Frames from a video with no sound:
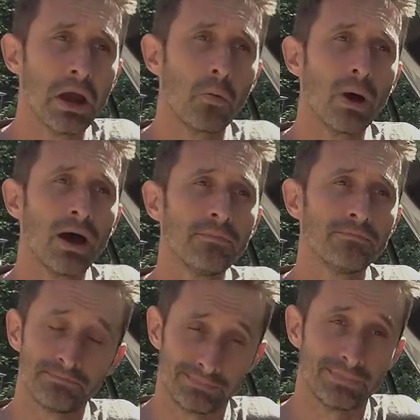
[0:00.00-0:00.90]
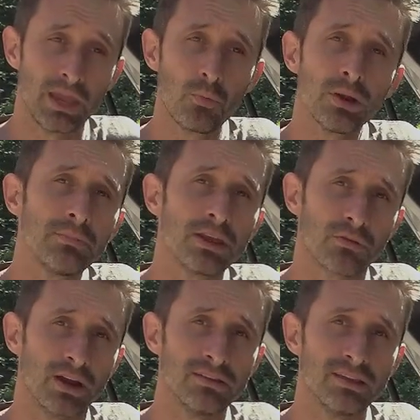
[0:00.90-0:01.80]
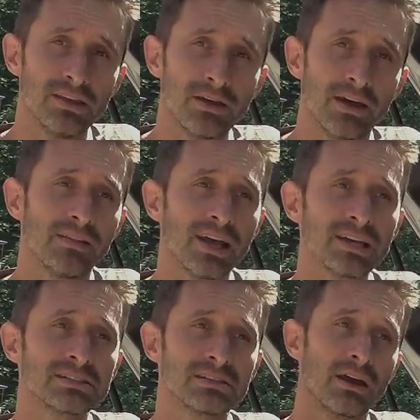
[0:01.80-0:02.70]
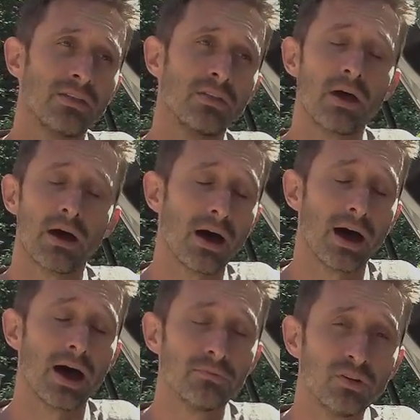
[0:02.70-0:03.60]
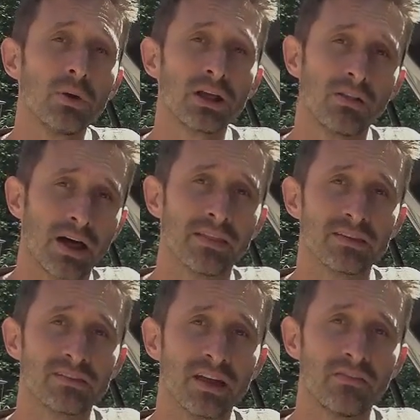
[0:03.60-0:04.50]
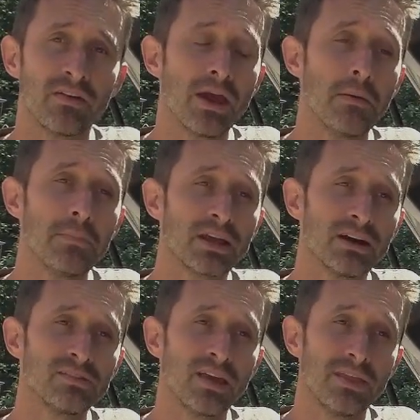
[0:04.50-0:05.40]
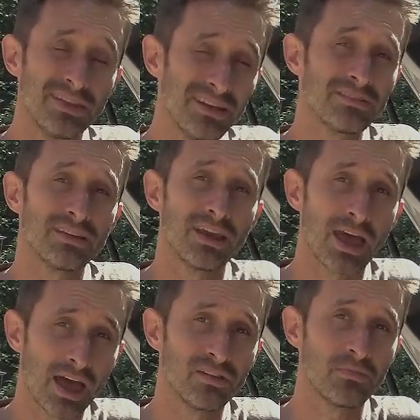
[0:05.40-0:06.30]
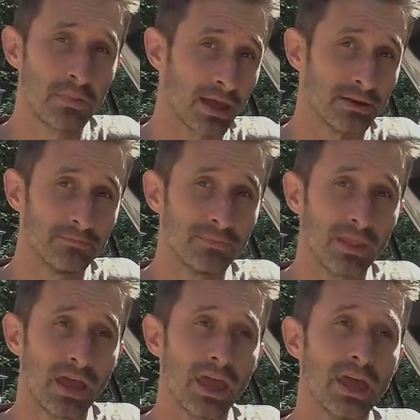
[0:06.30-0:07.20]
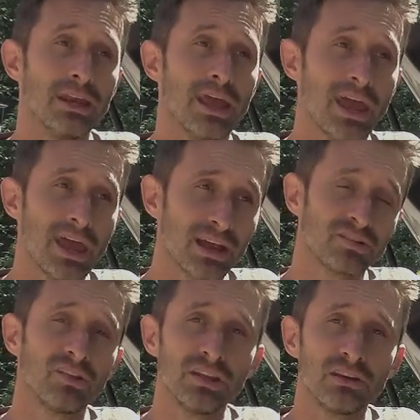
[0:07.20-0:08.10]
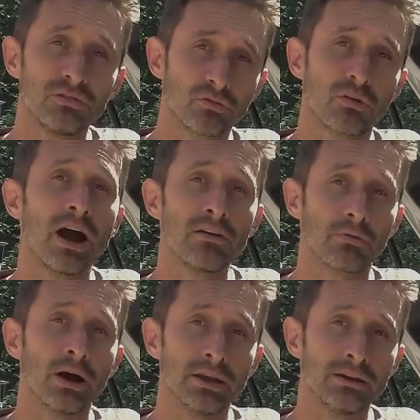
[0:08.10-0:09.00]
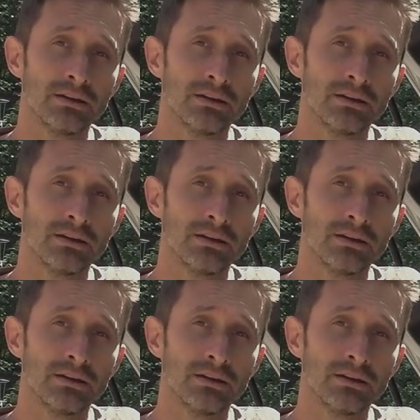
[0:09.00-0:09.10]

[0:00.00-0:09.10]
Well, it would be crazy unless I'm doing a lot of this stuff because this has been an excellent dry run